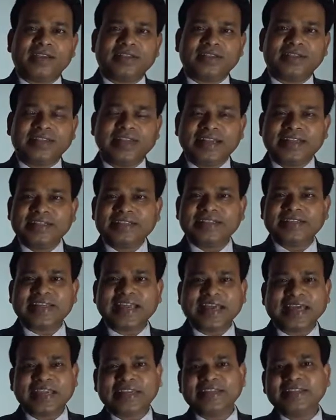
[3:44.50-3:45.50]
there is
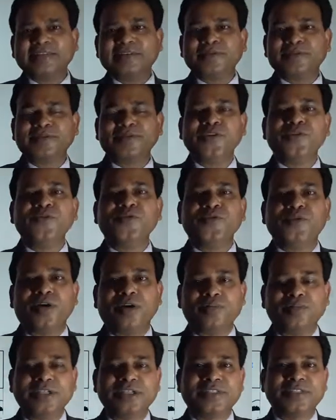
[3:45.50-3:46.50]
another view
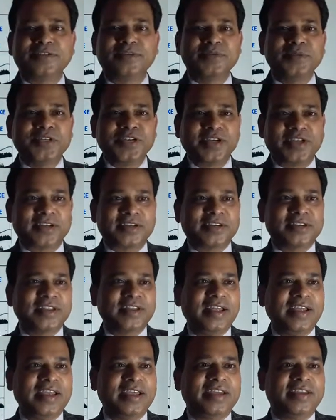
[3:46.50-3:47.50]
of this subject,
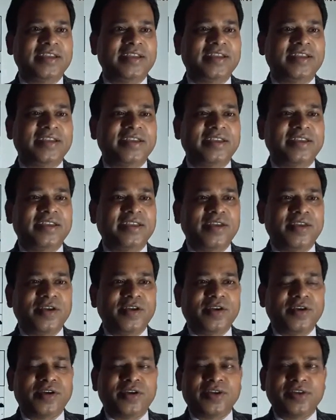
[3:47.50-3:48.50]
like
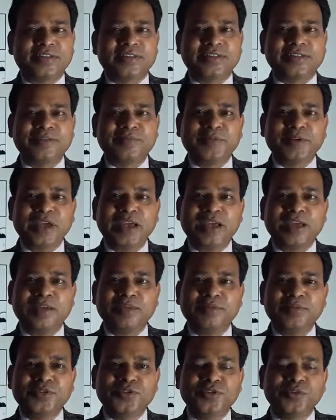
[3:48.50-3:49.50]

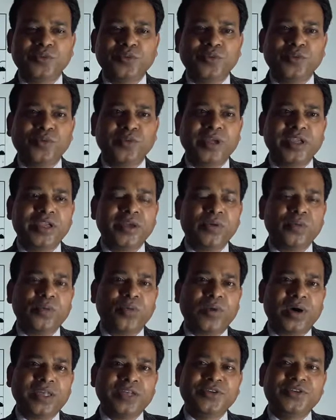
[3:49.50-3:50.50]
sometimes we
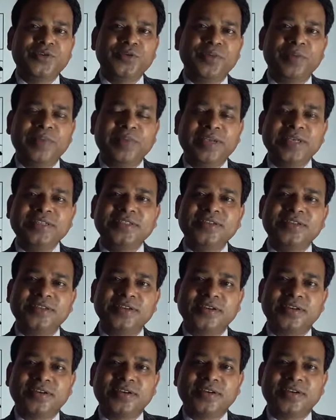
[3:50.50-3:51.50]
want to
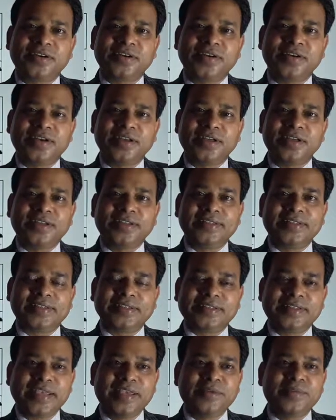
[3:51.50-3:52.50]
measure the
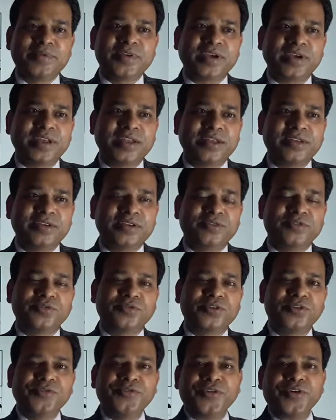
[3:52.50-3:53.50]
same talent to
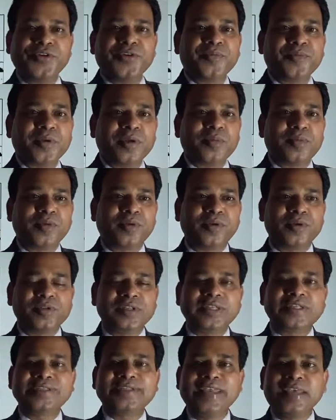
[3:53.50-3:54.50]
different people with
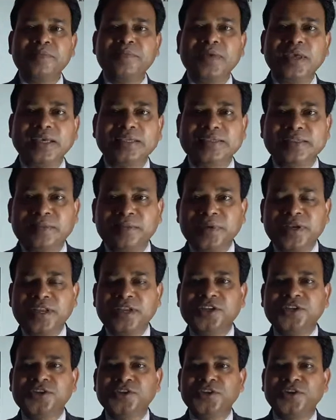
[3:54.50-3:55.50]
the same
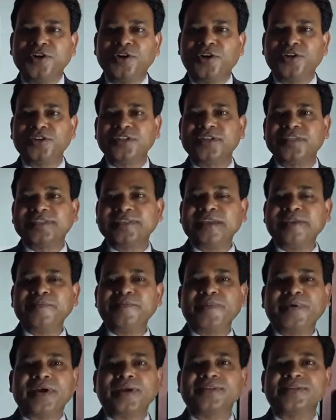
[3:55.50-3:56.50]
examination or the
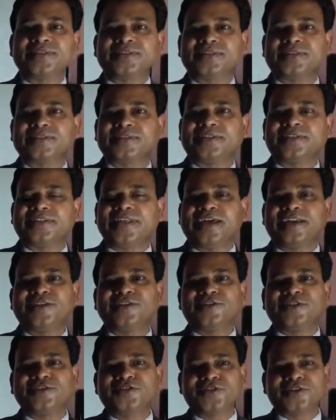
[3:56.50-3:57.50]
same process. That
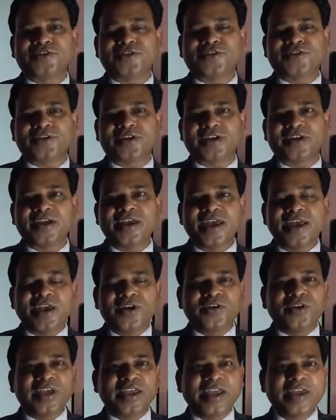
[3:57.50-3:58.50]
is also not right.
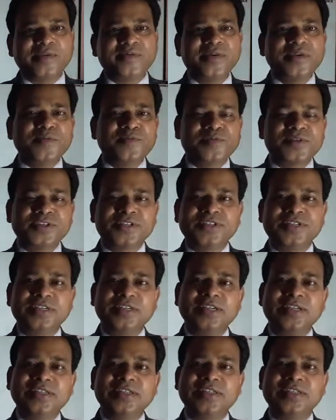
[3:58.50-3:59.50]
Every person
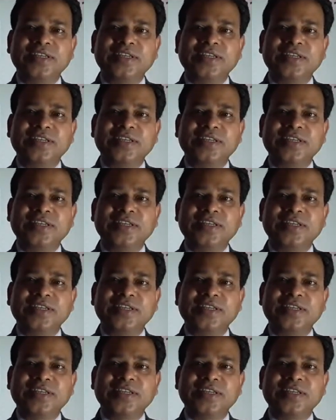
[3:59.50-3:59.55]
is